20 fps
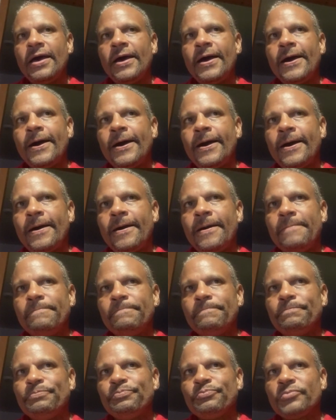
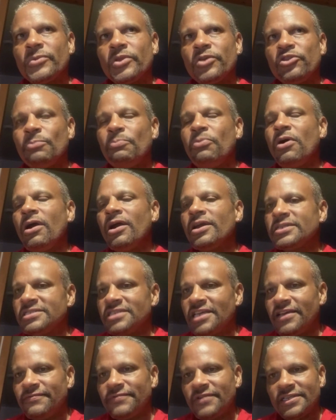The park
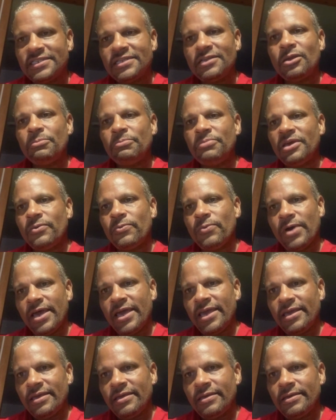saved us in a big
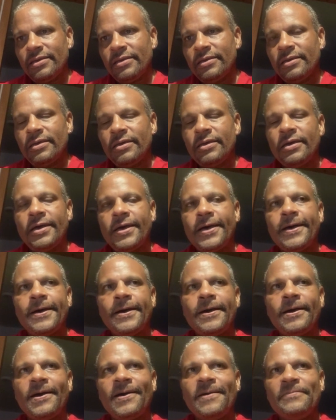way.
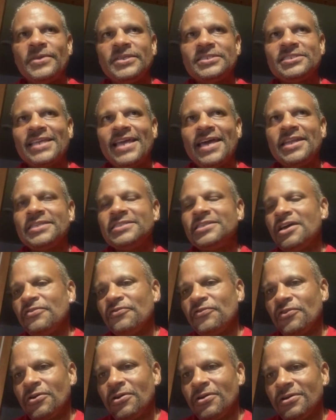It's kind of tough
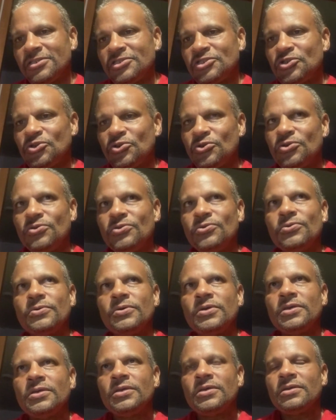for her to
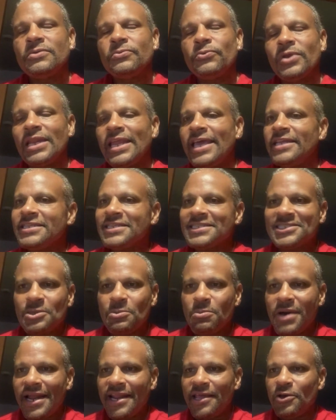relate to
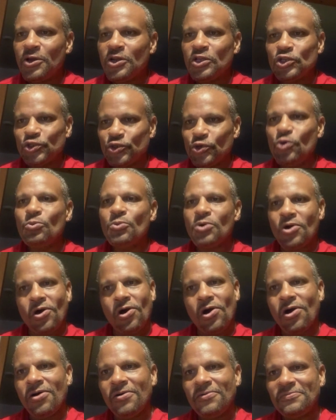somebody on a Zoom
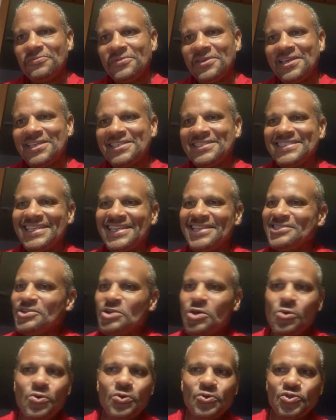call because she doesn't
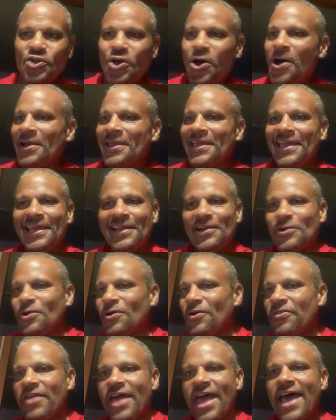know who's talking and
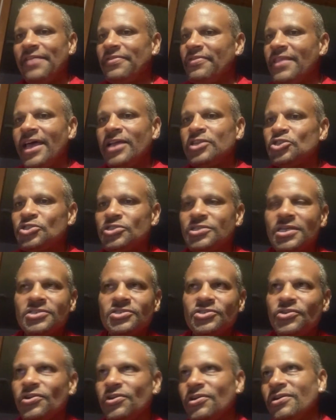all that, and that's
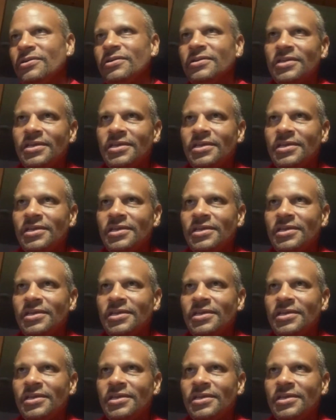just her